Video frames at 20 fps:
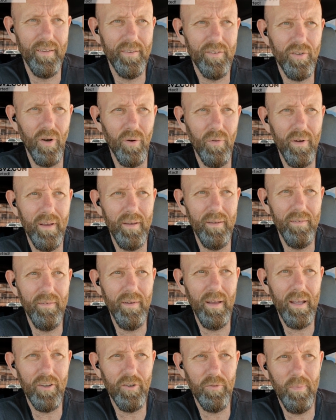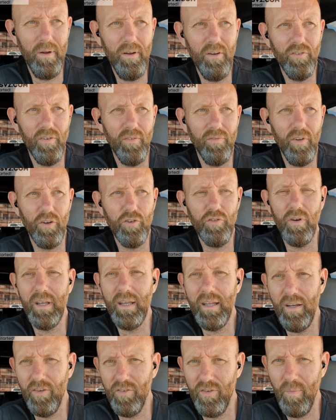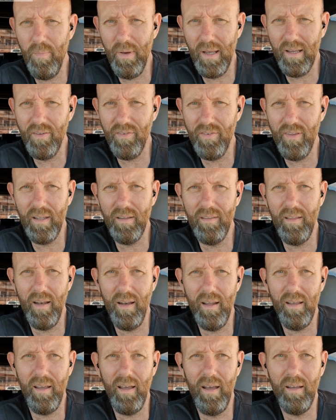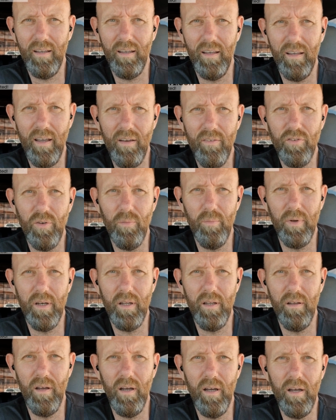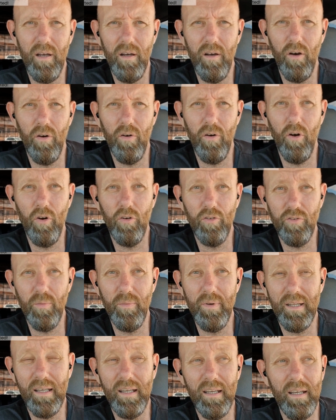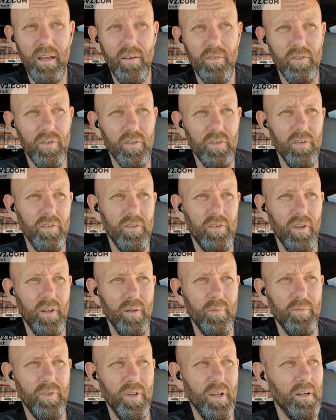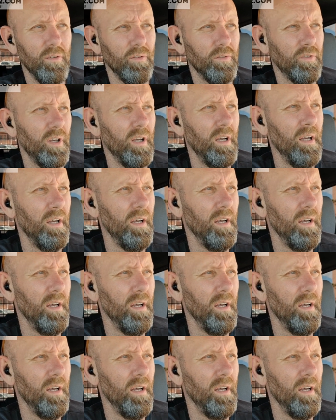So experience of not drinking is the biggest thing that I can give somebody or somebody can give to themselves.